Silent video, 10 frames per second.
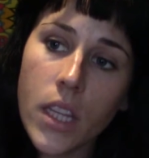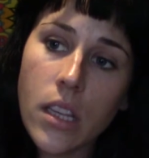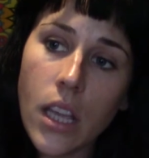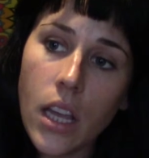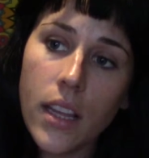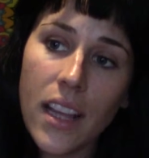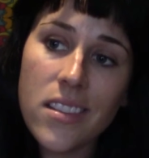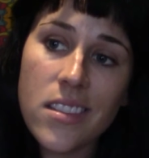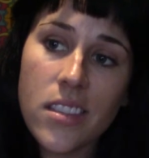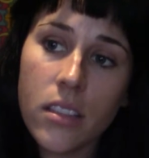yeah,
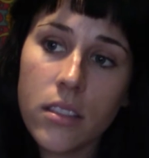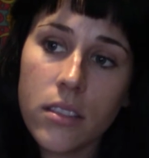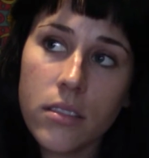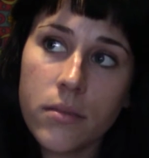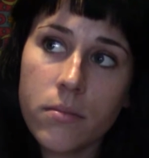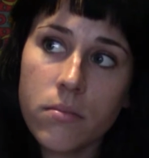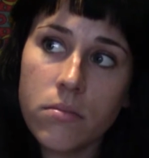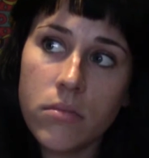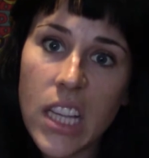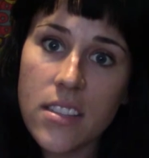that's
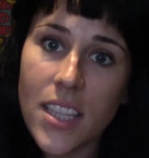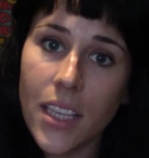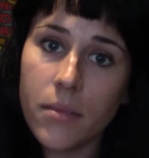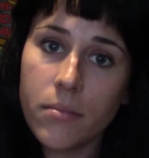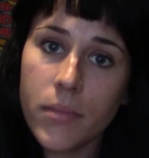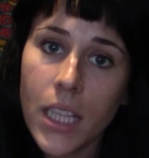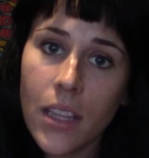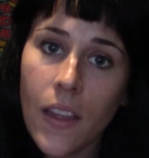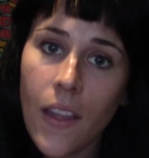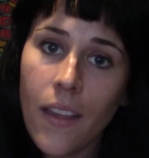it.
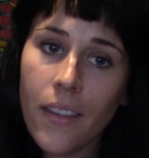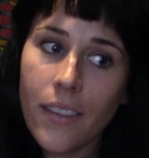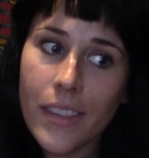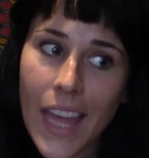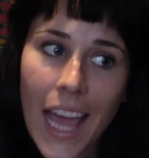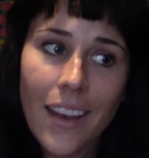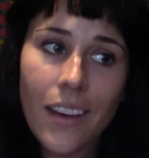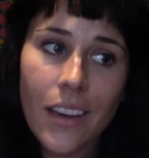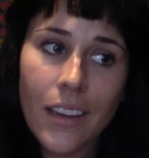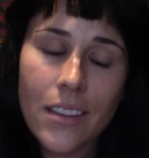That
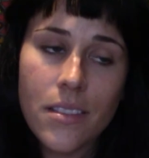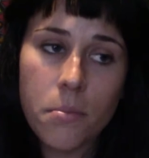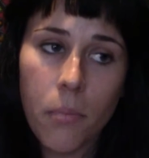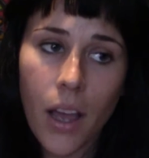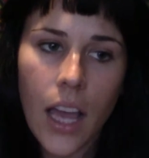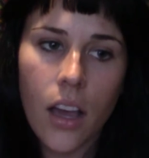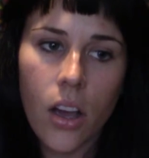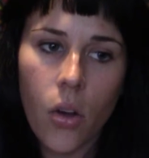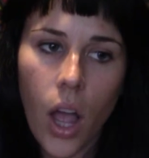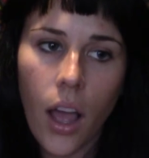is
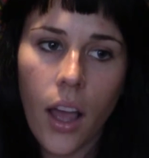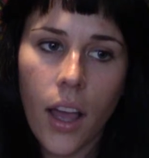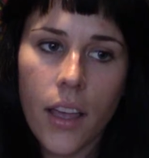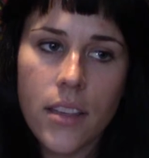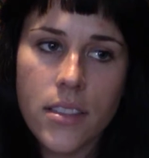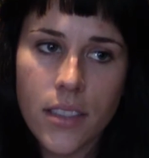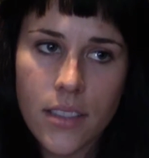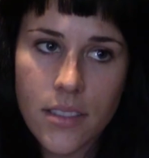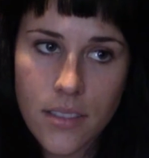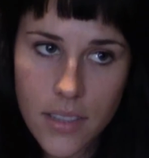how I
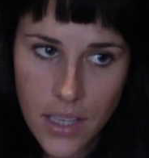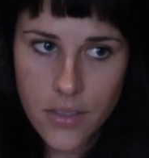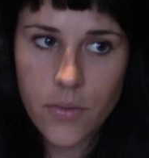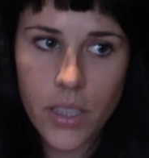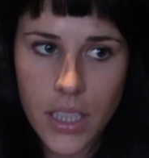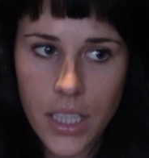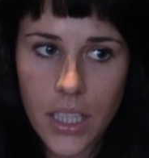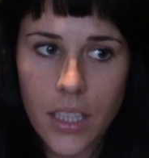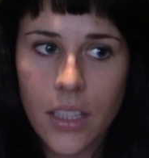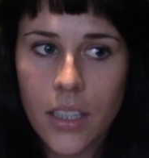
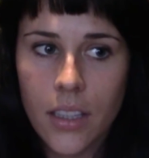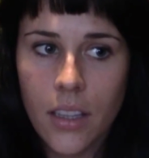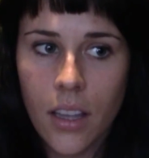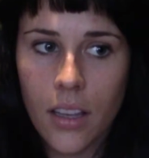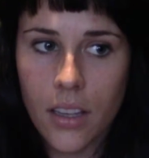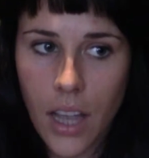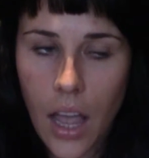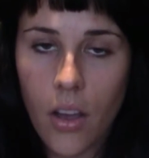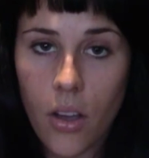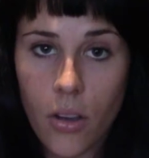successfully
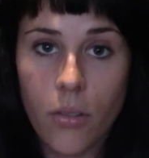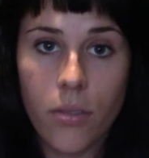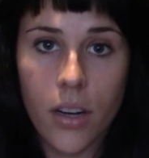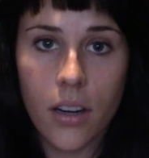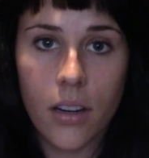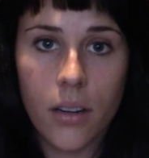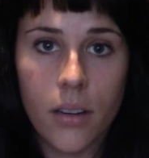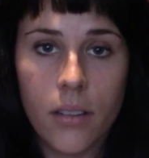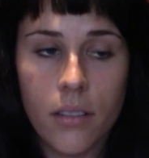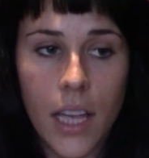got over
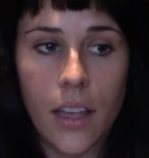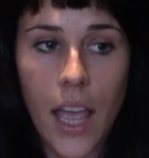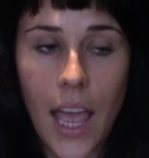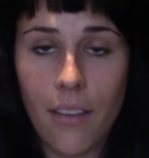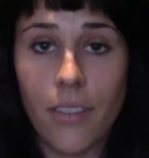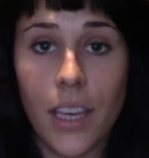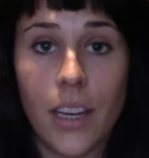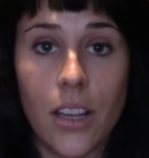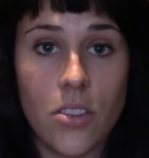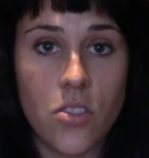having
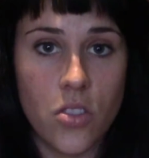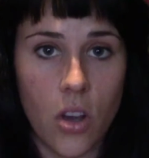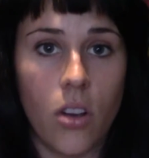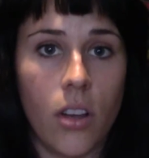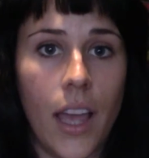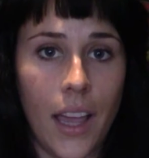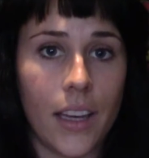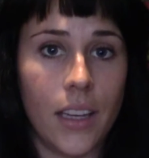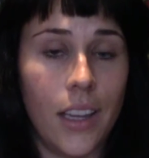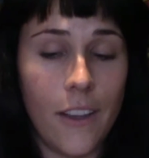adult
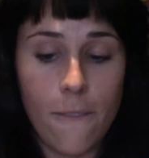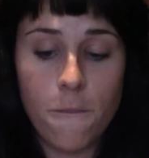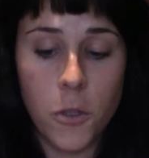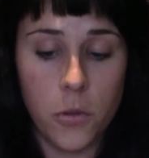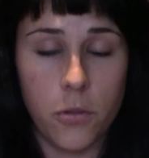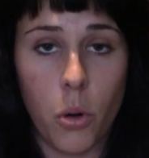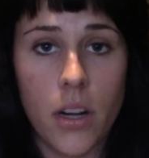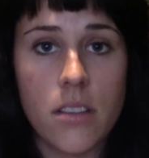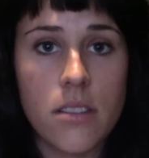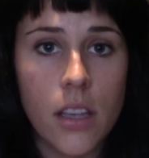acne full
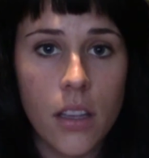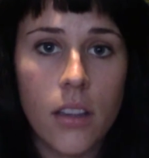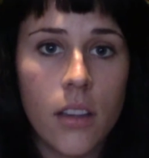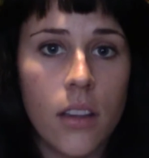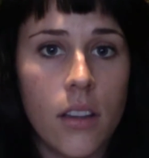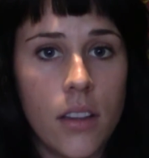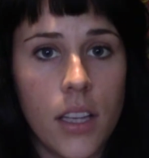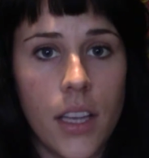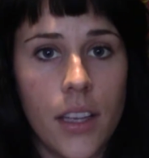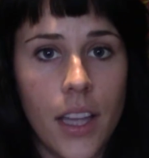force.
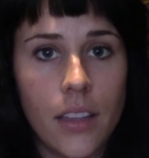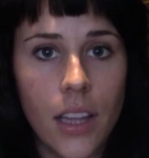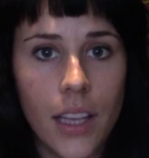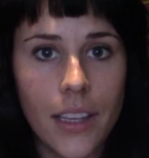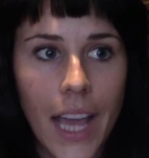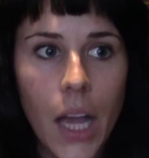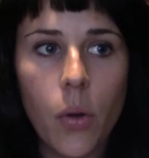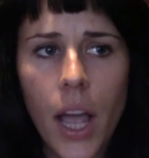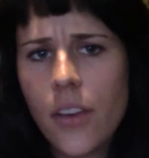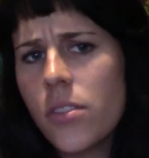Okay, and like
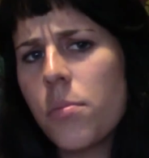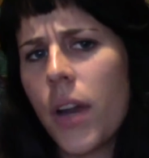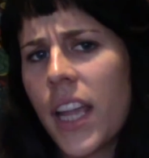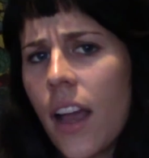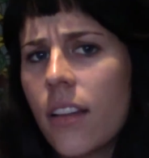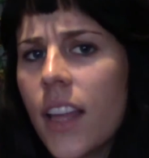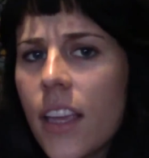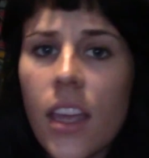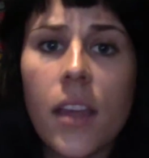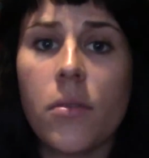now I do break out.
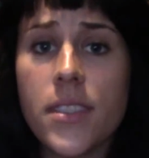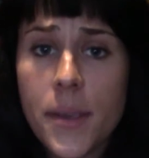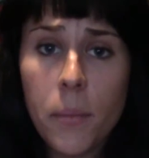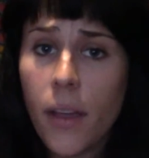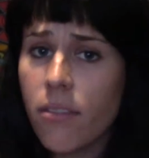Like in some of my